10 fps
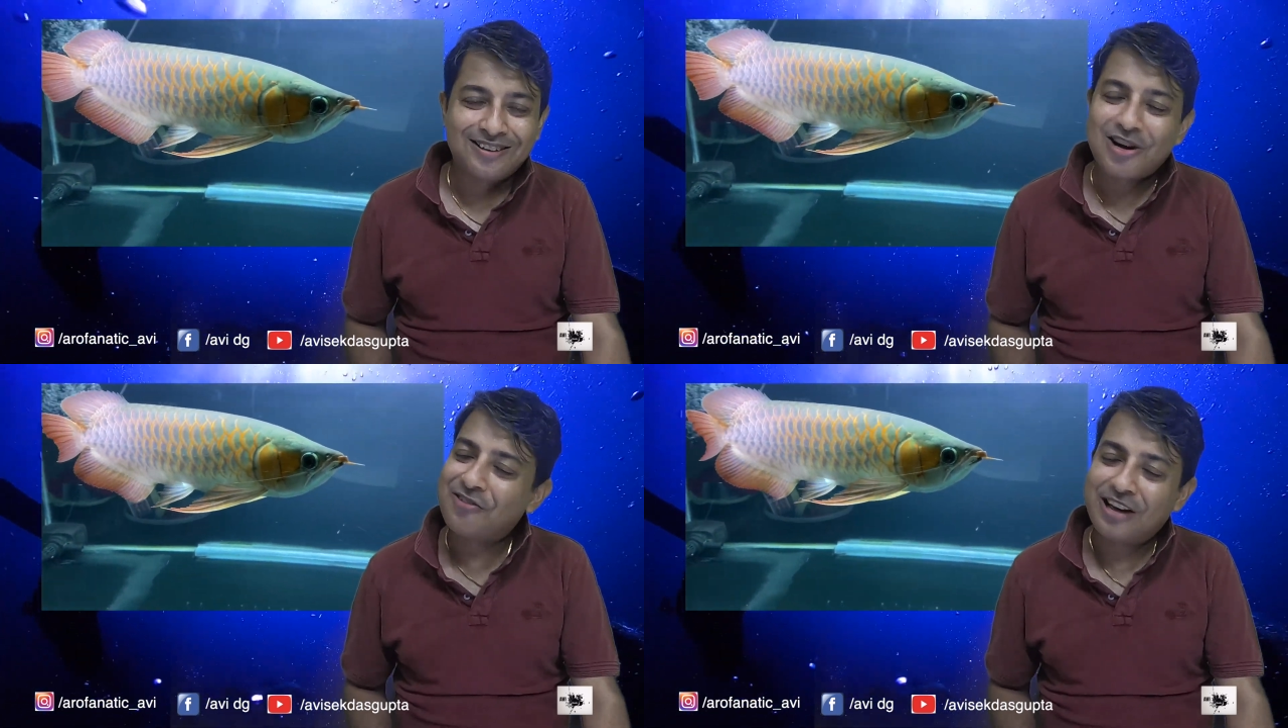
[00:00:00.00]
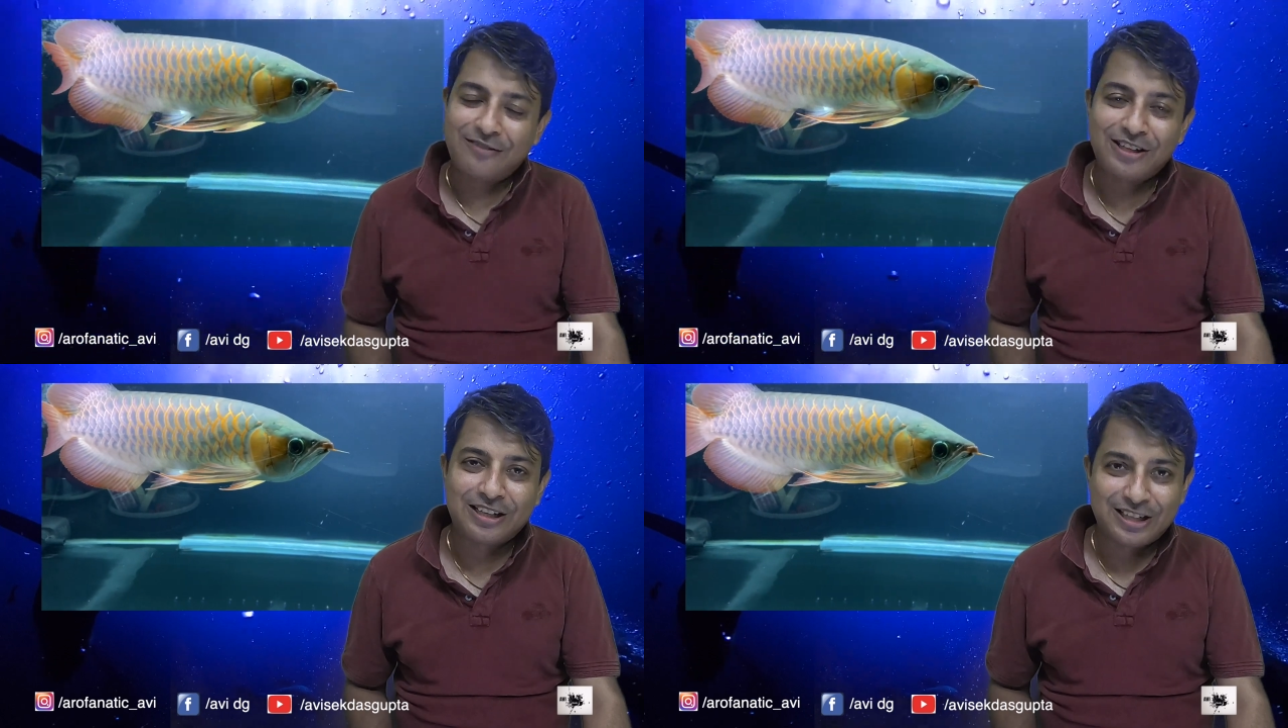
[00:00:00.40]
of
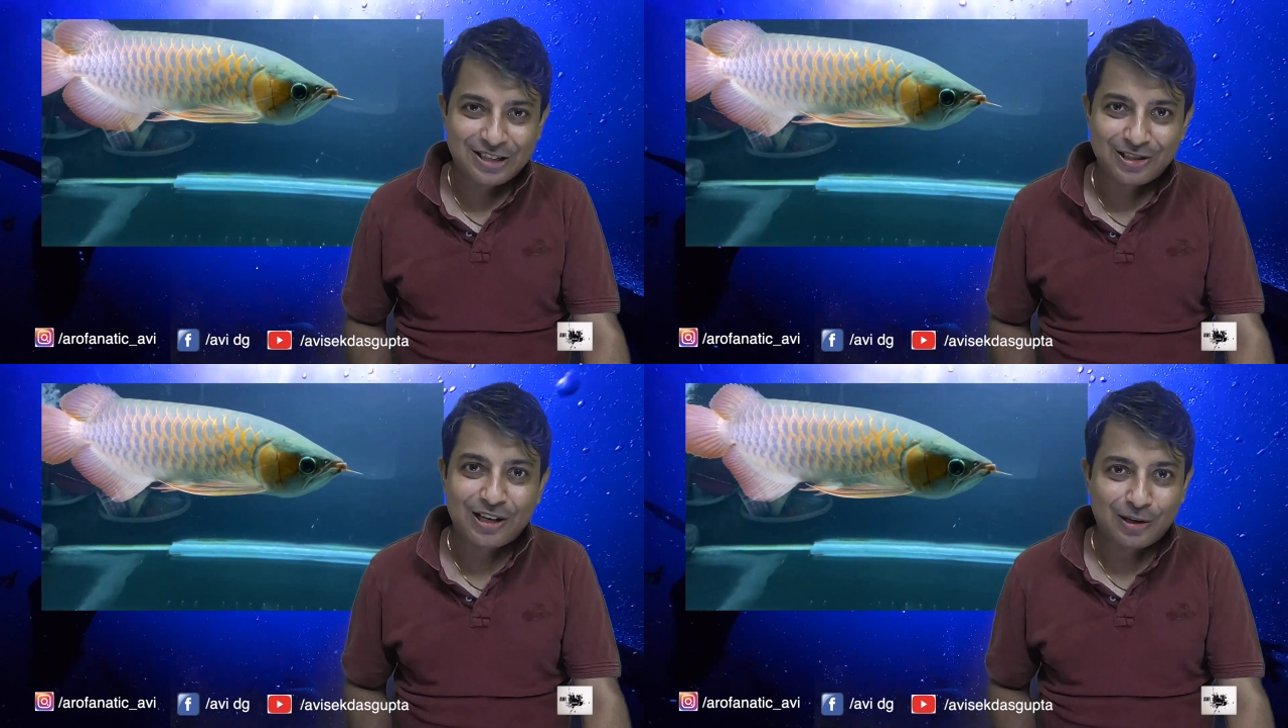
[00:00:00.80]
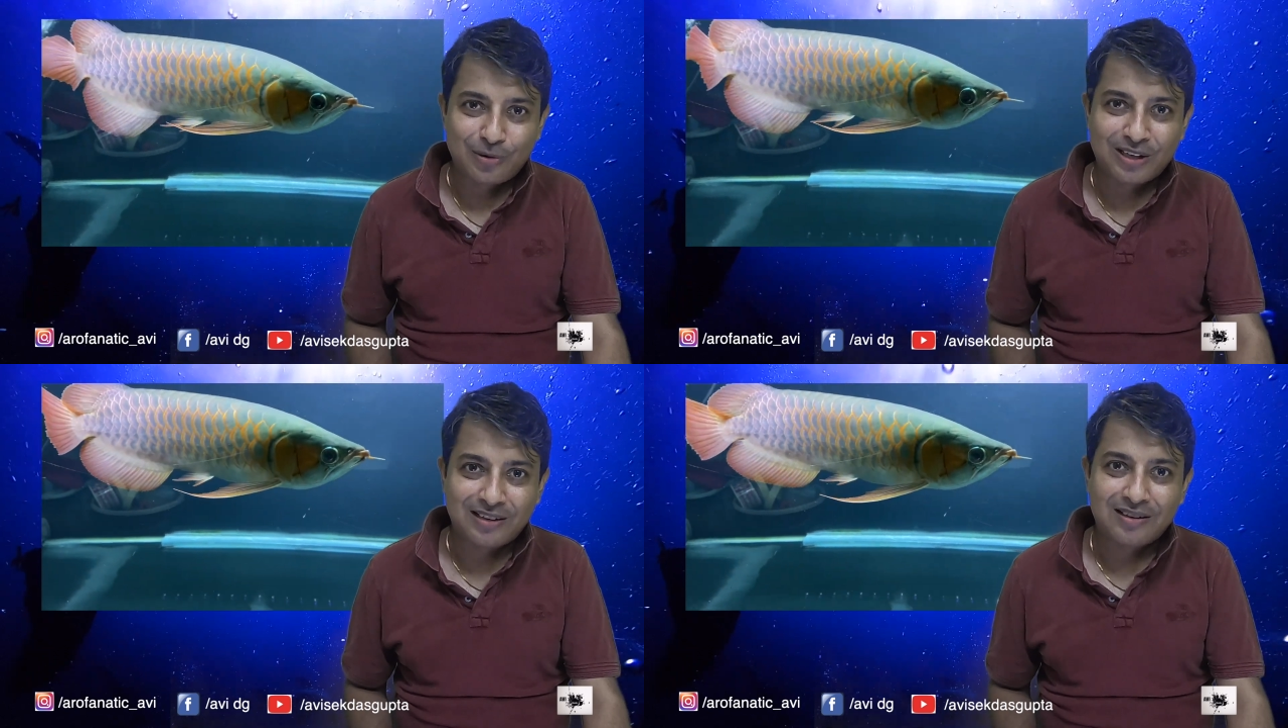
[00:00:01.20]
having an Asian
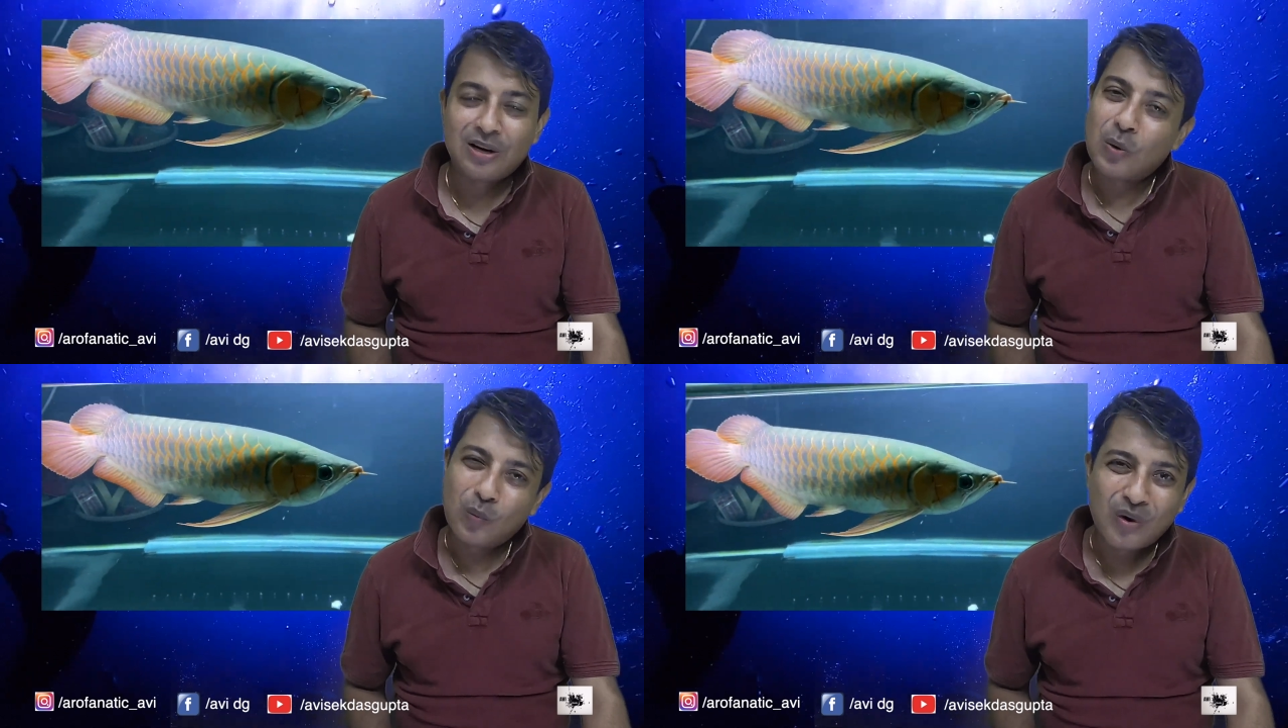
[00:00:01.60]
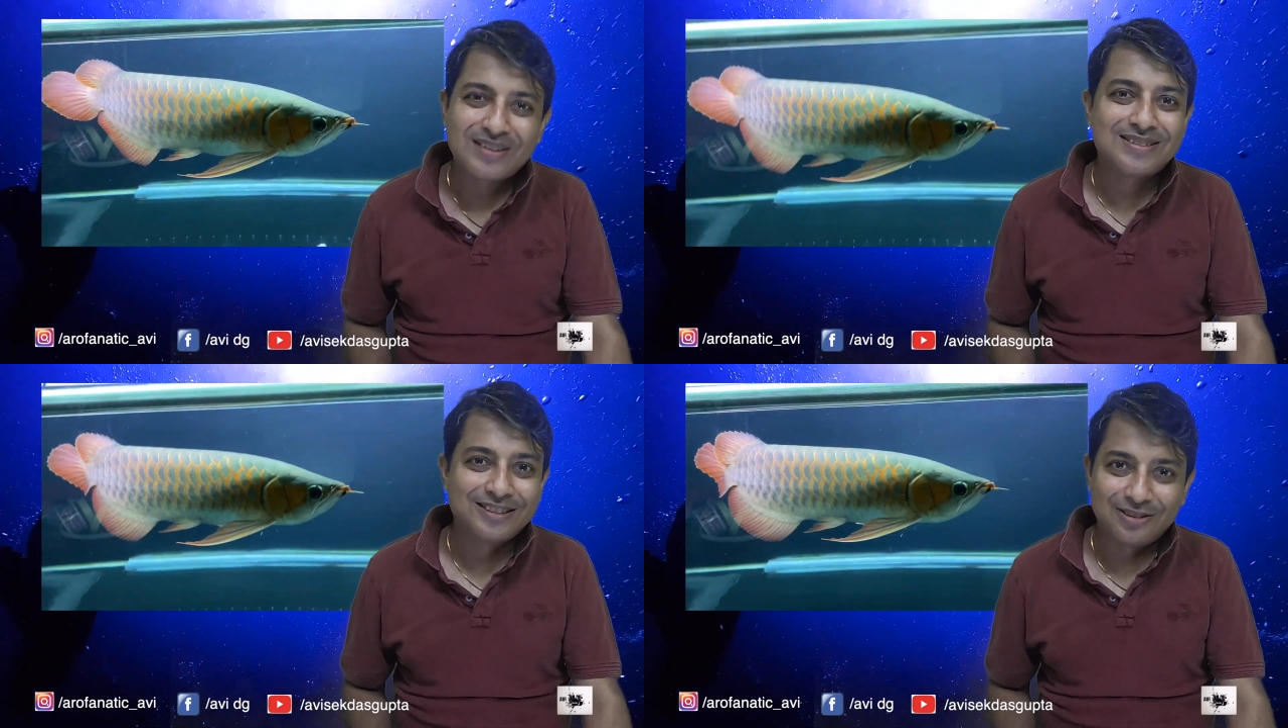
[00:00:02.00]
arowana
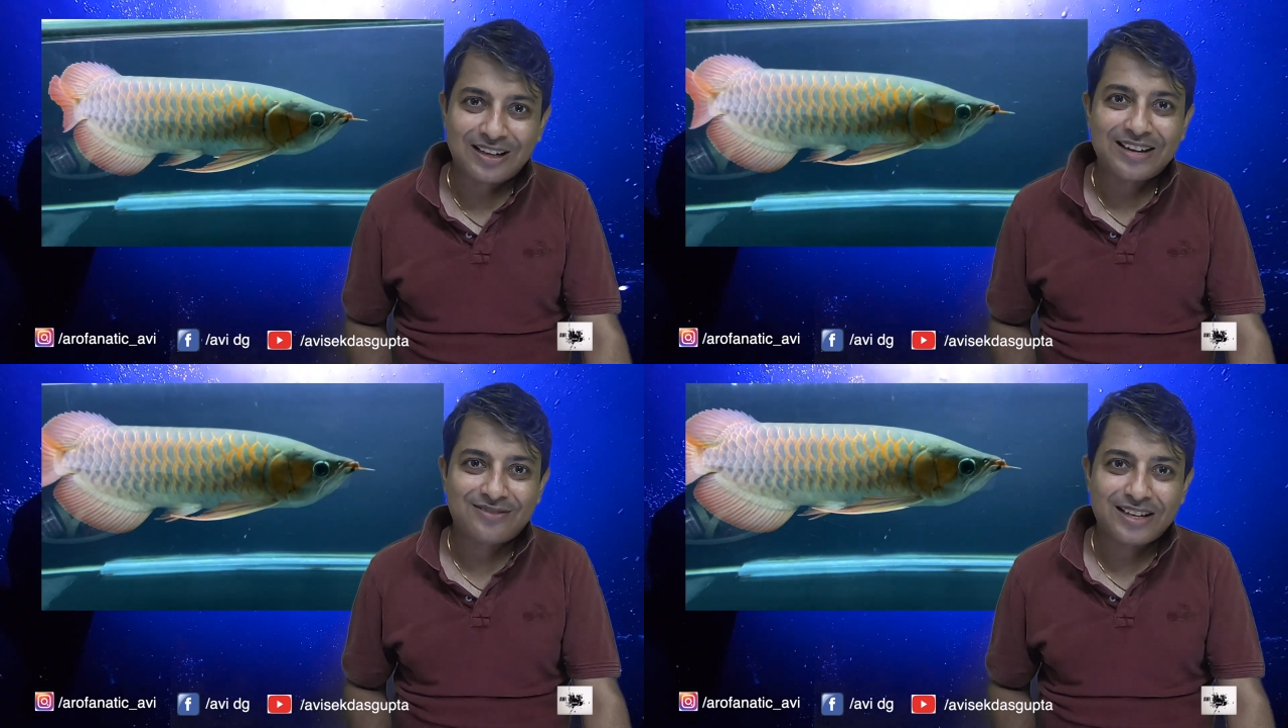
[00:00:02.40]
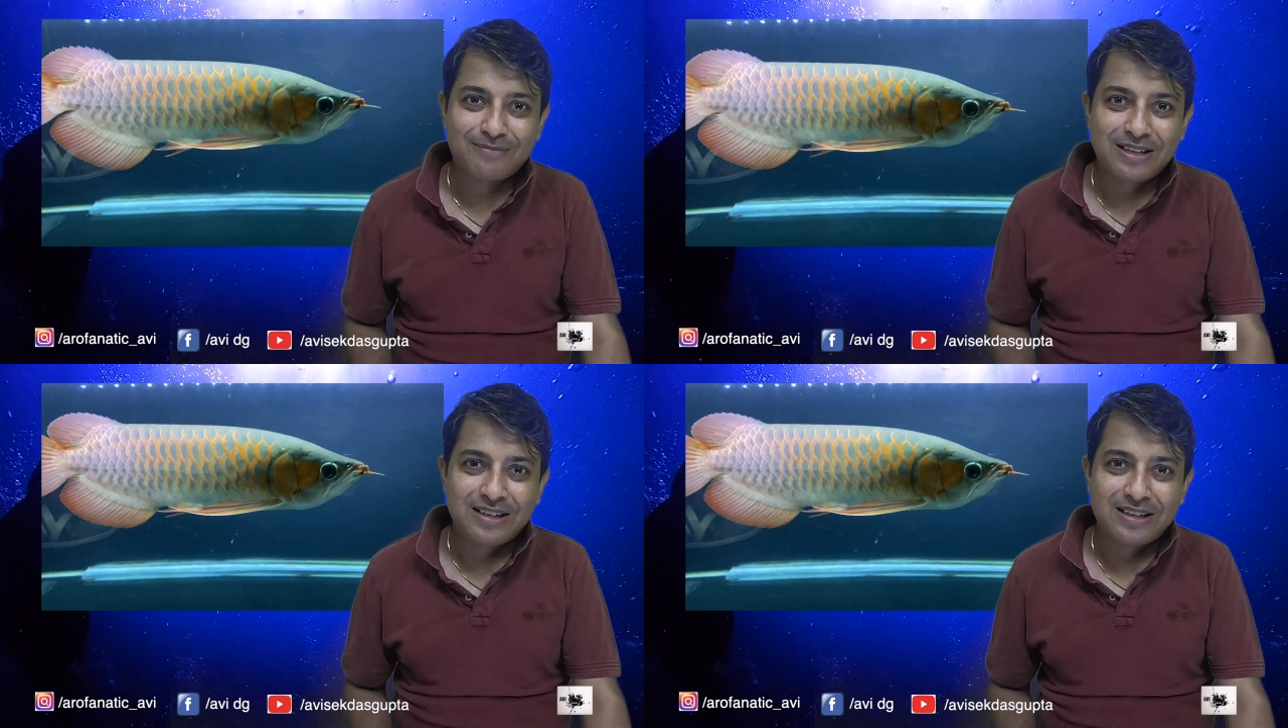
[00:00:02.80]
once in your lifetime,